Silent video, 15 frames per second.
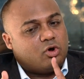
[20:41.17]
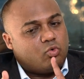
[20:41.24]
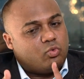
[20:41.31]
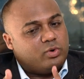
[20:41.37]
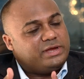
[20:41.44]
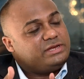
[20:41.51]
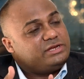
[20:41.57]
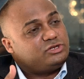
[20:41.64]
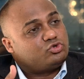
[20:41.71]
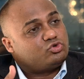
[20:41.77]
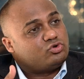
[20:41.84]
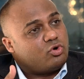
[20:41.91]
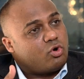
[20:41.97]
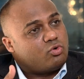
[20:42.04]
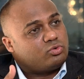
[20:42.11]
we need to
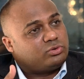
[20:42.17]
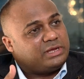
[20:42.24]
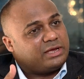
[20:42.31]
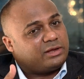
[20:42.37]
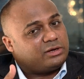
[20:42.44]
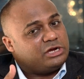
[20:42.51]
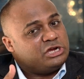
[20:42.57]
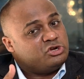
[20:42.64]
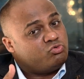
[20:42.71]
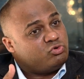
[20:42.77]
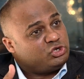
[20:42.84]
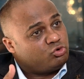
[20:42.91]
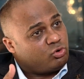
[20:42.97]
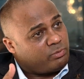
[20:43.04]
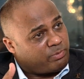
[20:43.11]
know their
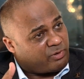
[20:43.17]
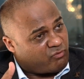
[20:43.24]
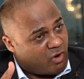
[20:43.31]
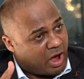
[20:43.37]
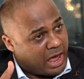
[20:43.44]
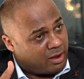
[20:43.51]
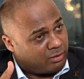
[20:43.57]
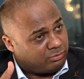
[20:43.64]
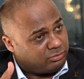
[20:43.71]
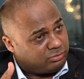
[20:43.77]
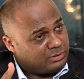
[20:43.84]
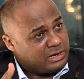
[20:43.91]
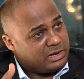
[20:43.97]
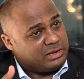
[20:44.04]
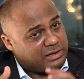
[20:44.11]
individual profile,
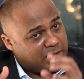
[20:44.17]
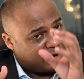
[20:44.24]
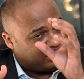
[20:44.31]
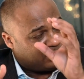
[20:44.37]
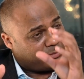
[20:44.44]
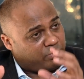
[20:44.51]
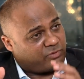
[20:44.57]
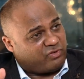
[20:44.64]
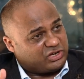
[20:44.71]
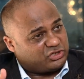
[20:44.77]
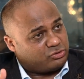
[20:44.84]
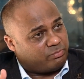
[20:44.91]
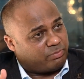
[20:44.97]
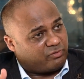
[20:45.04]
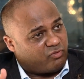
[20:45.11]
like their
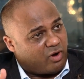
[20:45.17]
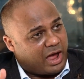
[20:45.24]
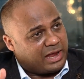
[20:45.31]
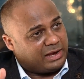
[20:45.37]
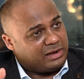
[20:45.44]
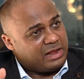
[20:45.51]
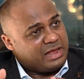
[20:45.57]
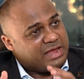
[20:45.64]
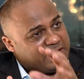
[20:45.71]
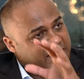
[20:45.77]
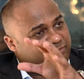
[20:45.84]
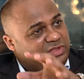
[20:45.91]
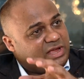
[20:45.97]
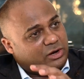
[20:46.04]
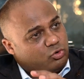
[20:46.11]
professional profile.
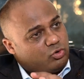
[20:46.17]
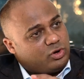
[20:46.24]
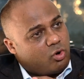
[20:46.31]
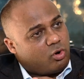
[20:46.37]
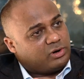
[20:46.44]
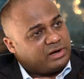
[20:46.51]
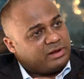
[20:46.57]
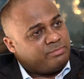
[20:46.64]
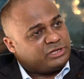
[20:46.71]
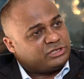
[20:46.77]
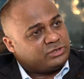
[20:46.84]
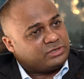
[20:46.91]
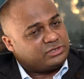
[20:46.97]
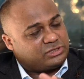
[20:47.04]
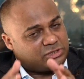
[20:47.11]
If they are doing already
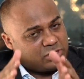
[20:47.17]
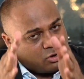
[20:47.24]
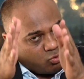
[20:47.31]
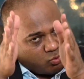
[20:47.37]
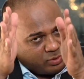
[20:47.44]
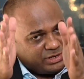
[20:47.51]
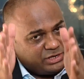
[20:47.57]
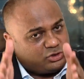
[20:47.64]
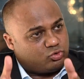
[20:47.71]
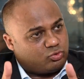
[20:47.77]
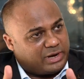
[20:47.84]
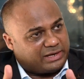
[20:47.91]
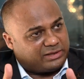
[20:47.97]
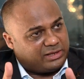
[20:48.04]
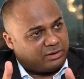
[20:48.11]
business, we need to
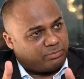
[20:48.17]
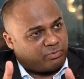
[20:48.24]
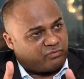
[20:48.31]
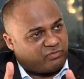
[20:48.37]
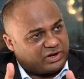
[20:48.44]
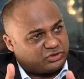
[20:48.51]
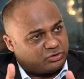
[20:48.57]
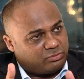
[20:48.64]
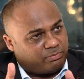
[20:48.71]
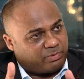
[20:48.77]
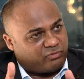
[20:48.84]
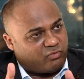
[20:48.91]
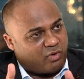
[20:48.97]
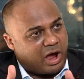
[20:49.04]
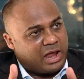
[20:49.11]
get their professional
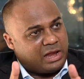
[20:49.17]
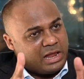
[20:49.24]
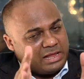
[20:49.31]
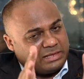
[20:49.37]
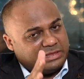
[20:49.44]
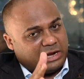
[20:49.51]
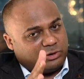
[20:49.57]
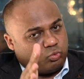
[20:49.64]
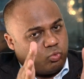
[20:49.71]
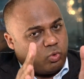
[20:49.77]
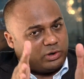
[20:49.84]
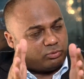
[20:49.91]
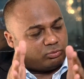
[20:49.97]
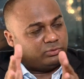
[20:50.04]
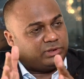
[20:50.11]
profile, that
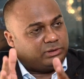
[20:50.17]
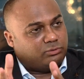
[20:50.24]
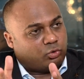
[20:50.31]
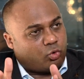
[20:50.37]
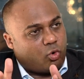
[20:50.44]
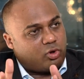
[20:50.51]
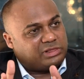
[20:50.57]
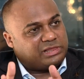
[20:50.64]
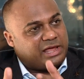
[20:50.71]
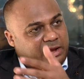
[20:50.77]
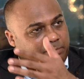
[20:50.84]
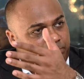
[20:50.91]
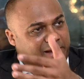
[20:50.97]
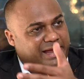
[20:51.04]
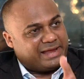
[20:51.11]
what role they are
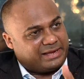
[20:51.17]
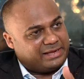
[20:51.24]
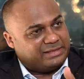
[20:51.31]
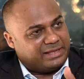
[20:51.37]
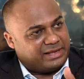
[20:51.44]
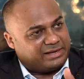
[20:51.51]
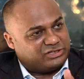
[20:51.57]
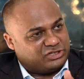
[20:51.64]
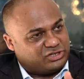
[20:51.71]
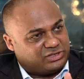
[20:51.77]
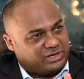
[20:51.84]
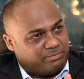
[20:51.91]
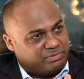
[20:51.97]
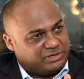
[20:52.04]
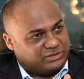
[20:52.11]
playing in their
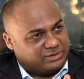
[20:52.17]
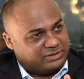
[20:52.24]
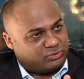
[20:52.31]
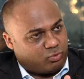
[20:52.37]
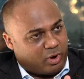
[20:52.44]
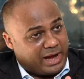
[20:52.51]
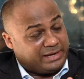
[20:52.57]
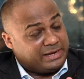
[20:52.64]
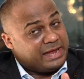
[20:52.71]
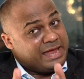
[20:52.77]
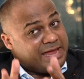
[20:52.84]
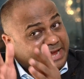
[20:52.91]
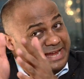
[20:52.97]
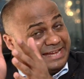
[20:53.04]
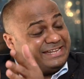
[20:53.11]
existing business, right?
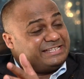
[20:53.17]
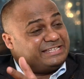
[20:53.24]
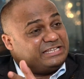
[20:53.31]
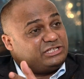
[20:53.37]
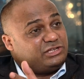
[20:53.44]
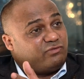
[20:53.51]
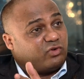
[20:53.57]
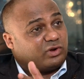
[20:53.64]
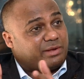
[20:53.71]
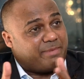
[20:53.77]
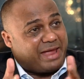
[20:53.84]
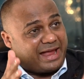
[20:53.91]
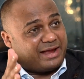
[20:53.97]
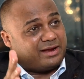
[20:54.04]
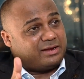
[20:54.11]
It is easy for the
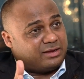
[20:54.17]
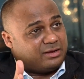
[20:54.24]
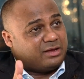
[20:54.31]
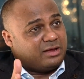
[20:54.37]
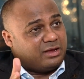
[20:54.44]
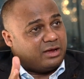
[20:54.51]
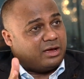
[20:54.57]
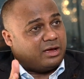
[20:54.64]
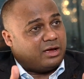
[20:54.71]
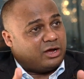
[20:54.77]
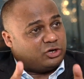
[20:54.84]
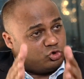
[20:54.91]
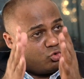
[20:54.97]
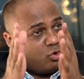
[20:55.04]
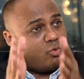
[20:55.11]
bank
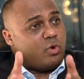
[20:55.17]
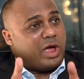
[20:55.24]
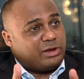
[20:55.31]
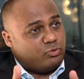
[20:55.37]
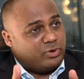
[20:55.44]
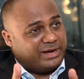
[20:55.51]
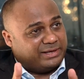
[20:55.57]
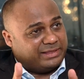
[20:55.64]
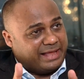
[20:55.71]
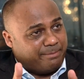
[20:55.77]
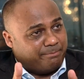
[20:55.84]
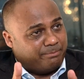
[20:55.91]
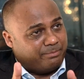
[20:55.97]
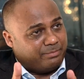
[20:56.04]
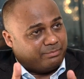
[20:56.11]
to evaluate them.
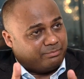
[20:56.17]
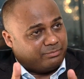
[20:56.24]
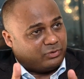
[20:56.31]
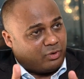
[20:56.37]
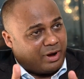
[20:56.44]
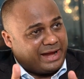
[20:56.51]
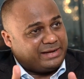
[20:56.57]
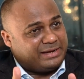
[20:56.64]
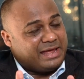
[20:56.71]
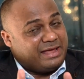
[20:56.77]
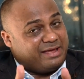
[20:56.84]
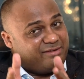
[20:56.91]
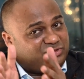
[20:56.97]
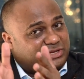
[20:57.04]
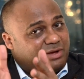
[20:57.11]
Right?
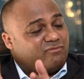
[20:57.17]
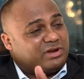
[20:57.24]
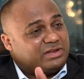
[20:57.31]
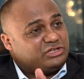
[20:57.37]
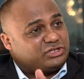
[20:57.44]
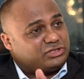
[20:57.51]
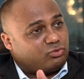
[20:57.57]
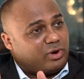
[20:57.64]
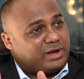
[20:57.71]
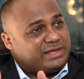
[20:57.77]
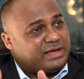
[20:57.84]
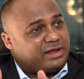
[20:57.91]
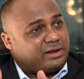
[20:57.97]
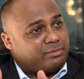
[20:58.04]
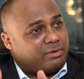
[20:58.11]
If someone is running
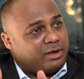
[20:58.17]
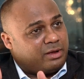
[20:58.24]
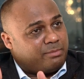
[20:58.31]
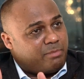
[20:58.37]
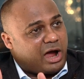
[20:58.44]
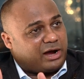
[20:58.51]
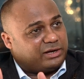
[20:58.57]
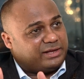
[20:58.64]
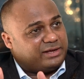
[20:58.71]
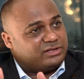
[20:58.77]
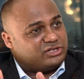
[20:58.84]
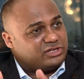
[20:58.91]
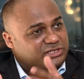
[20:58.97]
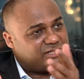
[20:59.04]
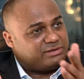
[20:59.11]
a marketing
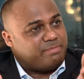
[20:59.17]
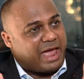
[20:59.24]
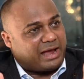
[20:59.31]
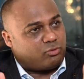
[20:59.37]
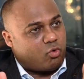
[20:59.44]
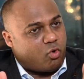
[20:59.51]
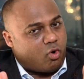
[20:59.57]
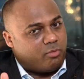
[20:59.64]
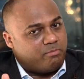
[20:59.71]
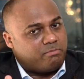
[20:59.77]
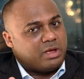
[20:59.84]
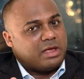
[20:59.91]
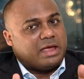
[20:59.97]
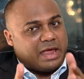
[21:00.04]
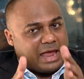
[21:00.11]
agency back home
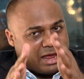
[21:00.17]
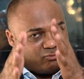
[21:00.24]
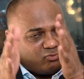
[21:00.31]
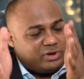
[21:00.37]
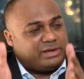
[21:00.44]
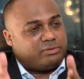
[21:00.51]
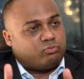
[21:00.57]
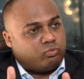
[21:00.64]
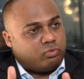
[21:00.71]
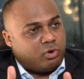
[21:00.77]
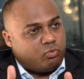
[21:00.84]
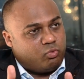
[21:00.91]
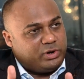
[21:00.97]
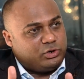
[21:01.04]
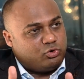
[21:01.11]
and
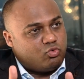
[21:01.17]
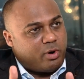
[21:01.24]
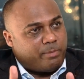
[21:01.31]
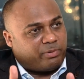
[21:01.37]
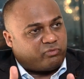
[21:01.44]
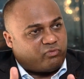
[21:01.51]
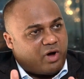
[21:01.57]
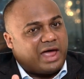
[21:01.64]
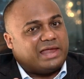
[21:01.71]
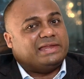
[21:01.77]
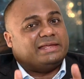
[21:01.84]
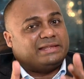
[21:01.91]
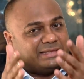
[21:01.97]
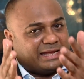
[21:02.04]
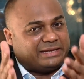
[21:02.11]
we do a
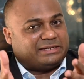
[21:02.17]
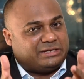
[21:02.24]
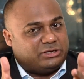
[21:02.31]
profiling that,